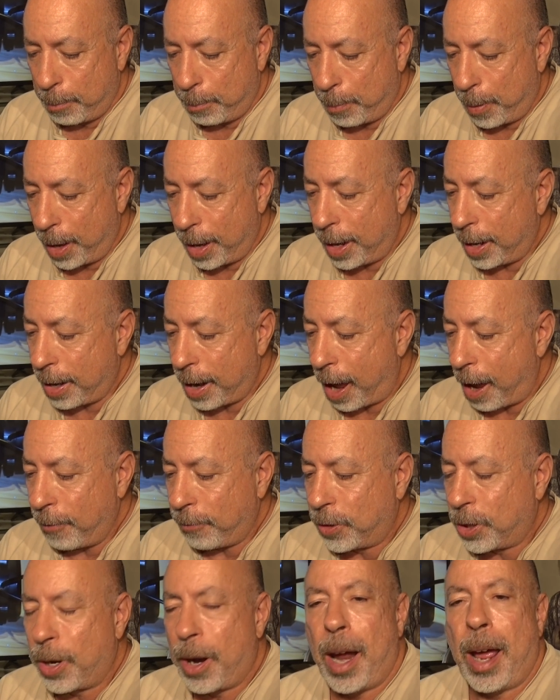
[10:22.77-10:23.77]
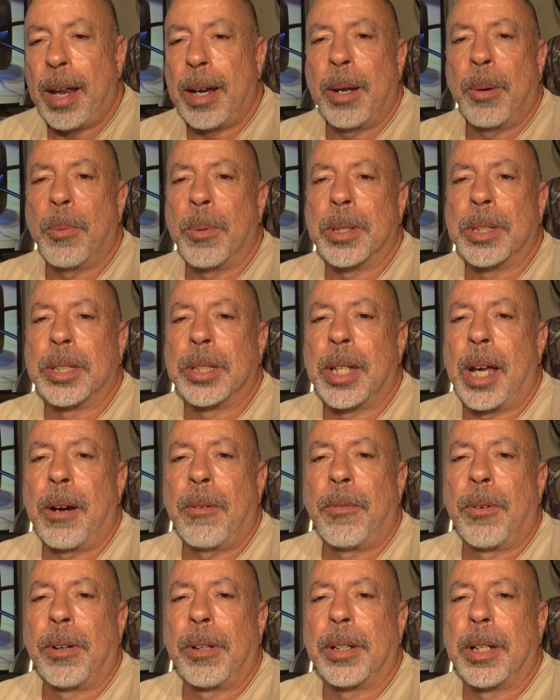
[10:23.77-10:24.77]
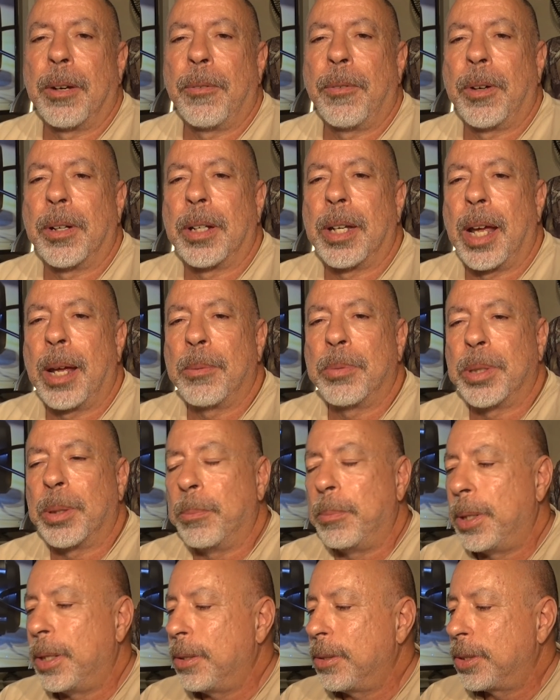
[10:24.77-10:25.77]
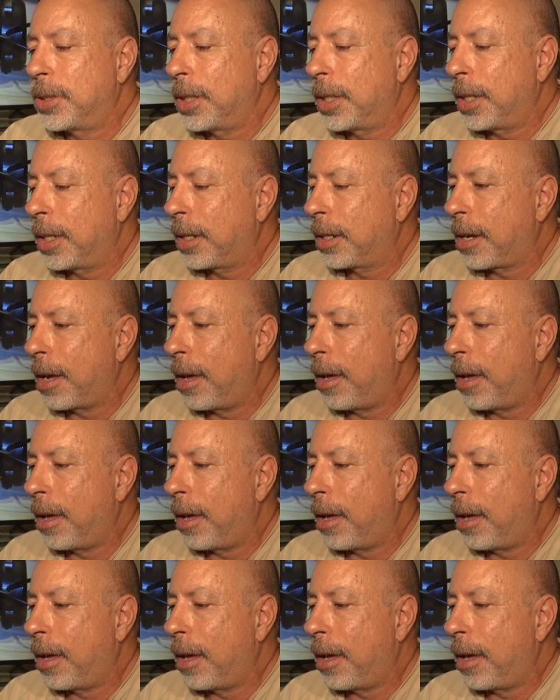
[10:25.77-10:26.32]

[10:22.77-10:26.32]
but I've tried it with several different types of music,